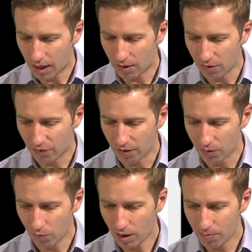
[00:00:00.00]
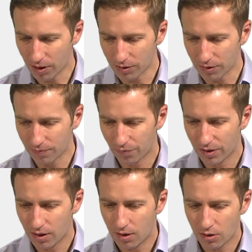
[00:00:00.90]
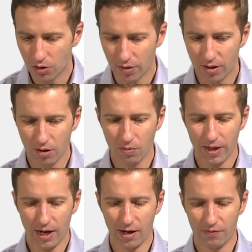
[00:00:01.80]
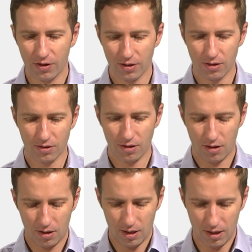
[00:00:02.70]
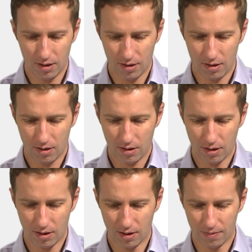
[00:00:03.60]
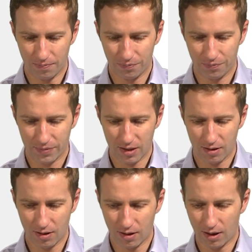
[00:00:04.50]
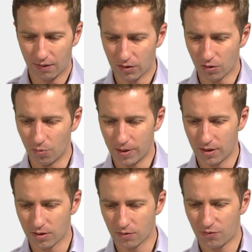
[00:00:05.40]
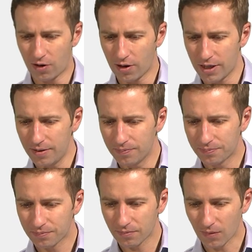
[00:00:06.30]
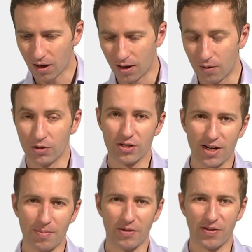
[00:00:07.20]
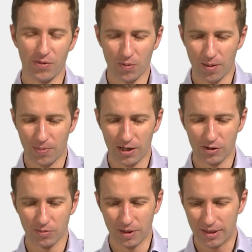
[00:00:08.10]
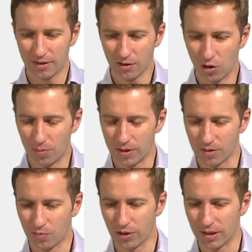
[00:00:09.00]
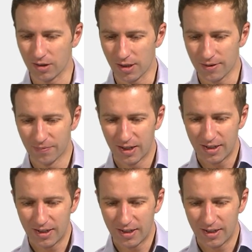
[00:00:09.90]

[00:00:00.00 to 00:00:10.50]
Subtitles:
our favorite web browser. So here we have this in, I have this open in Safari, which is not my favorite web browser, but it opens more easily.